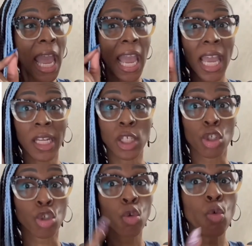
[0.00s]
and it's
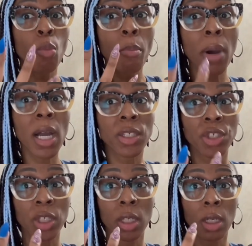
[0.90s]
too much
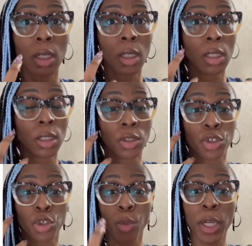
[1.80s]

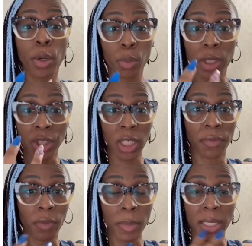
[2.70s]
trickery shit
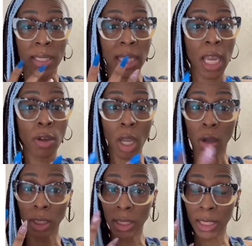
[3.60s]
for me to tell
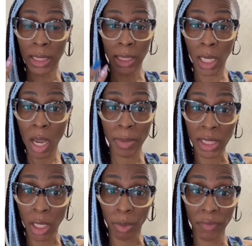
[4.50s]
y'all in these like
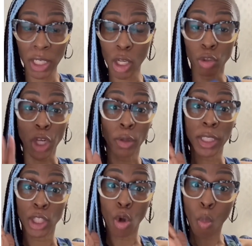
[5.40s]
commentary videos, y'all need
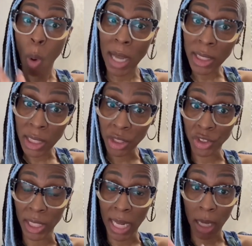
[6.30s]
to go watch this
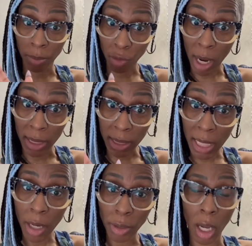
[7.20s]
shit. Now, I'm trying to
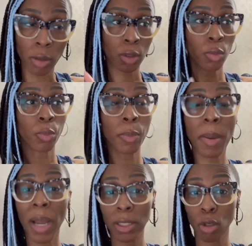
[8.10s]
tell y'all. So,
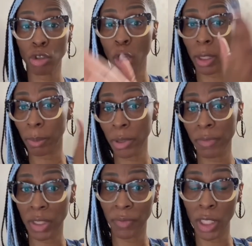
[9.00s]
remember I told y'all in the
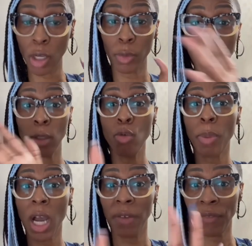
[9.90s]
previous video that
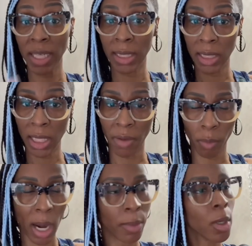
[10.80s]
Lupin faked his death,
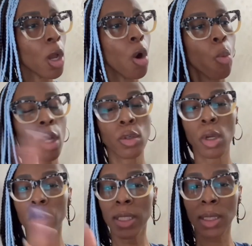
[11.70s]
right? Well,
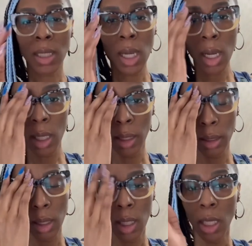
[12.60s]
his son
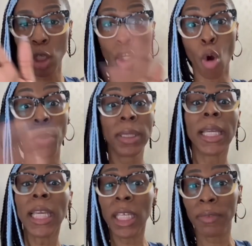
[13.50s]
don't
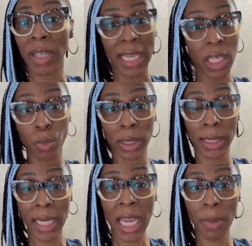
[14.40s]
believe that he really
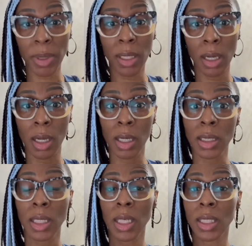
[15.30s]
dead because
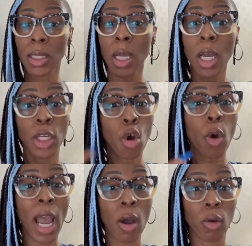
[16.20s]
his son know
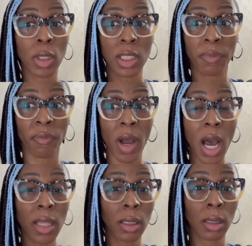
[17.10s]
how his
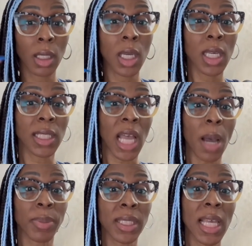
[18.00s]
father is
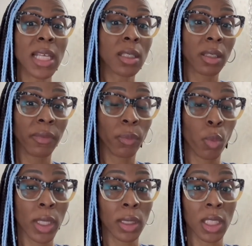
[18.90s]
obsessive
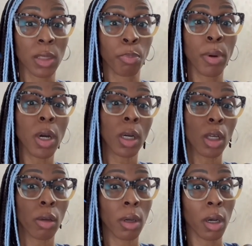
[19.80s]
with this book
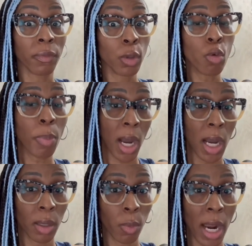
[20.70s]
of Lupin,
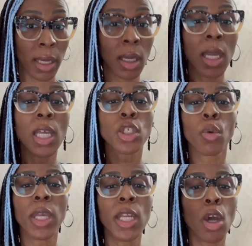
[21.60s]
right? So
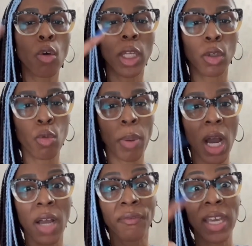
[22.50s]
he know that
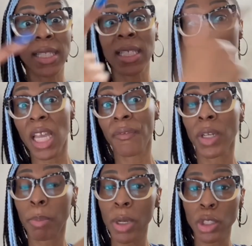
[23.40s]
Lupin faked his death in the
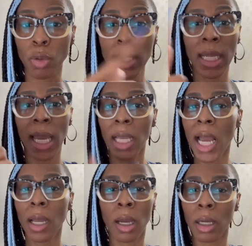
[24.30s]
book. So he like,
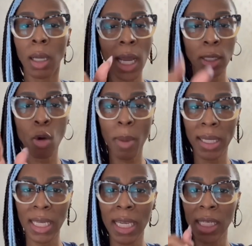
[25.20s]
I know my
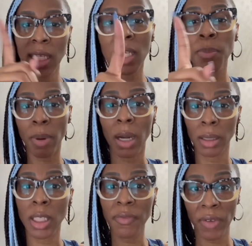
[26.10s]
daddy,
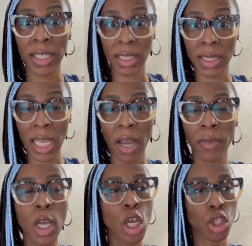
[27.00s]
he faked his death.
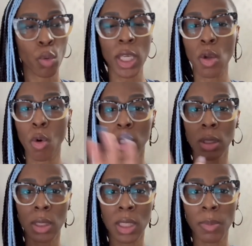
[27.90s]
So he going to
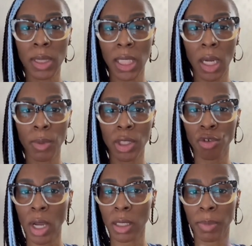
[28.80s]
the cemetery
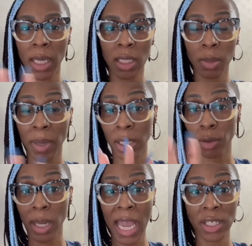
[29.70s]
trying to pay Inspector
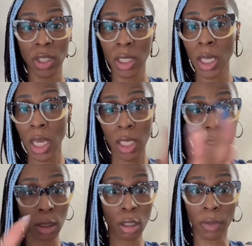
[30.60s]
Gadget to
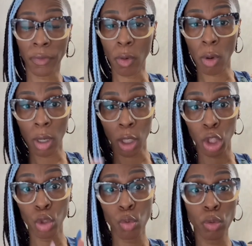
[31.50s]
look for
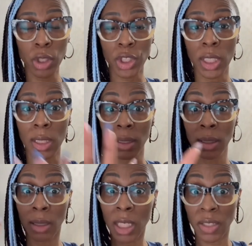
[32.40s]
clues and shit to
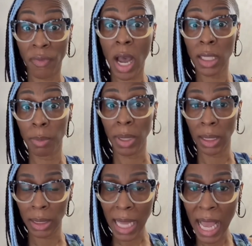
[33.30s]
his father being
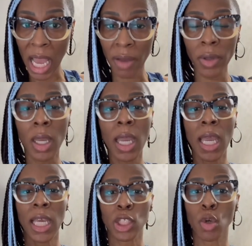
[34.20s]
alive.
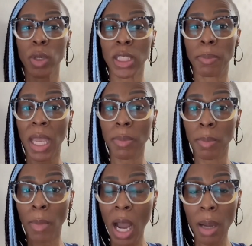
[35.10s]
And so his baby
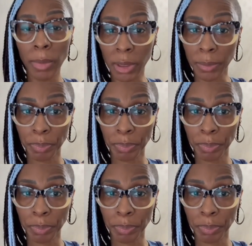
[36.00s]
mama,